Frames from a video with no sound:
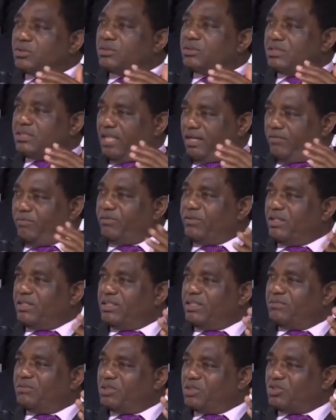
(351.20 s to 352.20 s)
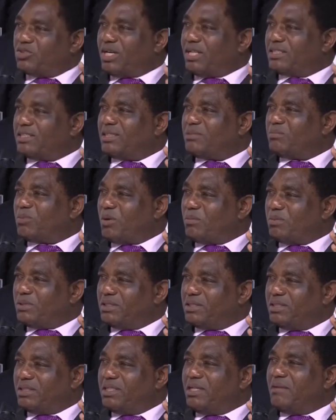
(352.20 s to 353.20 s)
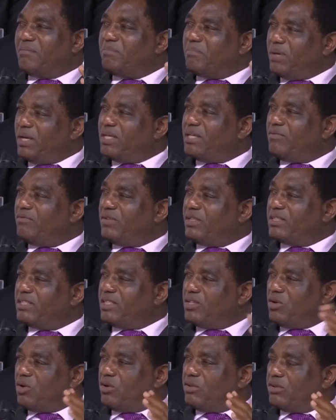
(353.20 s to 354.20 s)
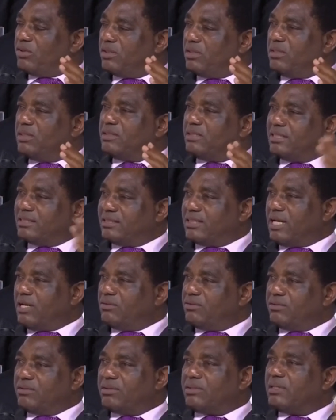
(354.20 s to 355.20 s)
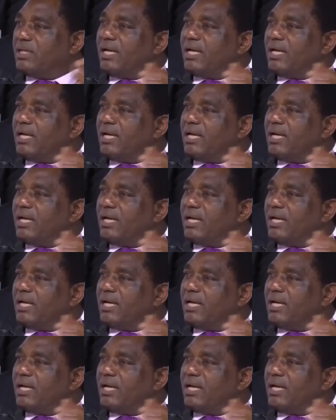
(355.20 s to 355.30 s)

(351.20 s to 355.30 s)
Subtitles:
will definitely, if it's structured properly, benefit the North, the South.